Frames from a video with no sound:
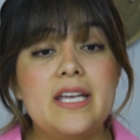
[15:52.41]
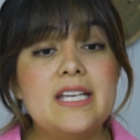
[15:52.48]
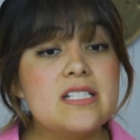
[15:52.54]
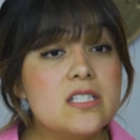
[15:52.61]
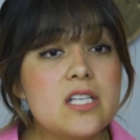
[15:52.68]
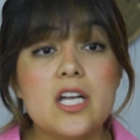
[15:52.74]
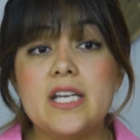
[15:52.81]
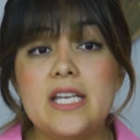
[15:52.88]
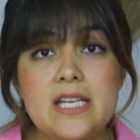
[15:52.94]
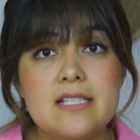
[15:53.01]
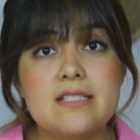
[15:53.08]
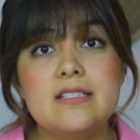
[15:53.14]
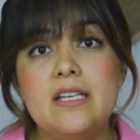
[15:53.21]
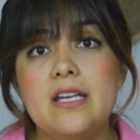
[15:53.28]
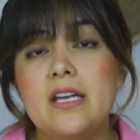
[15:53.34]
It's not
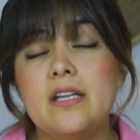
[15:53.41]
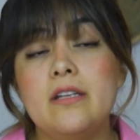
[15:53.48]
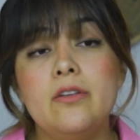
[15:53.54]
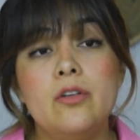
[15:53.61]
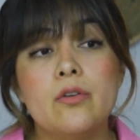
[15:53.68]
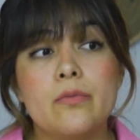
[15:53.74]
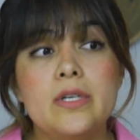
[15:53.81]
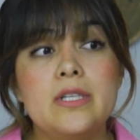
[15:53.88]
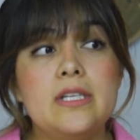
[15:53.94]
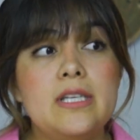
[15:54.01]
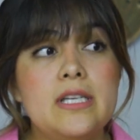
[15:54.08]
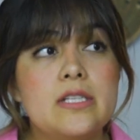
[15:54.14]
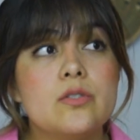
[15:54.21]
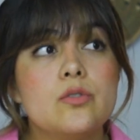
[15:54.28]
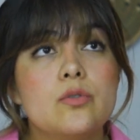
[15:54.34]
easy, and you really
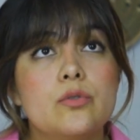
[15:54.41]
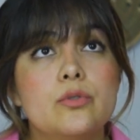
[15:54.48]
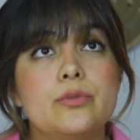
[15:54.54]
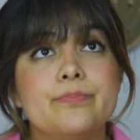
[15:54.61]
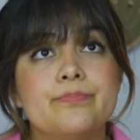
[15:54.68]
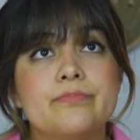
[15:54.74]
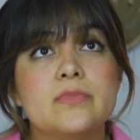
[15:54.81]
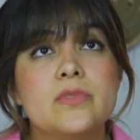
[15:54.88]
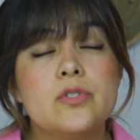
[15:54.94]
need to,